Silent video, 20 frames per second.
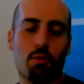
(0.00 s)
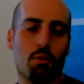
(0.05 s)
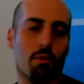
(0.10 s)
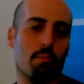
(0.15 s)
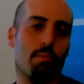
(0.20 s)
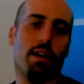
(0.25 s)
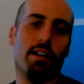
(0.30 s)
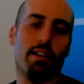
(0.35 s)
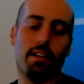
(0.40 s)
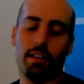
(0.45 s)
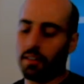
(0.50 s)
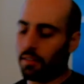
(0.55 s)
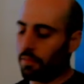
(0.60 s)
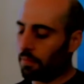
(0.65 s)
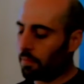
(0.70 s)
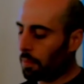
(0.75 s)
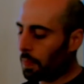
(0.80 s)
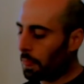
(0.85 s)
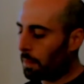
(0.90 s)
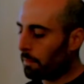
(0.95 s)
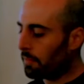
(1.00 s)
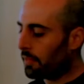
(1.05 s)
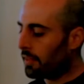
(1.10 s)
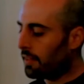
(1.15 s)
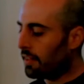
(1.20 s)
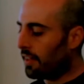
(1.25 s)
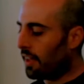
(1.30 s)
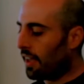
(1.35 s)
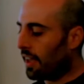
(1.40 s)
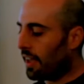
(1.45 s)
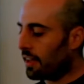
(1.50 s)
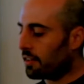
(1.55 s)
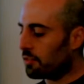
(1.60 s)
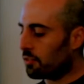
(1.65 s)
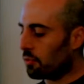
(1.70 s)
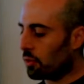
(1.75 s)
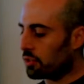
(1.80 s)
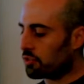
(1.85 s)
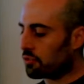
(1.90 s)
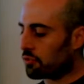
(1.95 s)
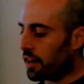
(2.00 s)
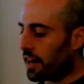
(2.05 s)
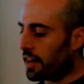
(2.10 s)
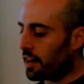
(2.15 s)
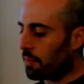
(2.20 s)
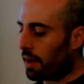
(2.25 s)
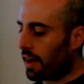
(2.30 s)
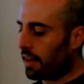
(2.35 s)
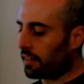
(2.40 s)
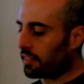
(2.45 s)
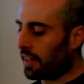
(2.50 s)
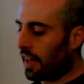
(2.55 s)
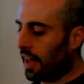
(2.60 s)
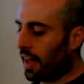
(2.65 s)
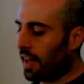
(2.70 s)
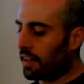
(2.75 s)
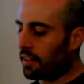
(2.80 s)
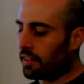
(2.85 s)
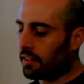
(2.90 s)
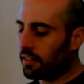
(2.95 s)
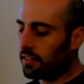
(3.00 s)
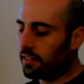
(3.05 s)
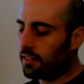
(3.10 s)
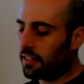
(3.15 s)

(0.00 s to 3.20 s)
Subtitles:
or money. And what's great about that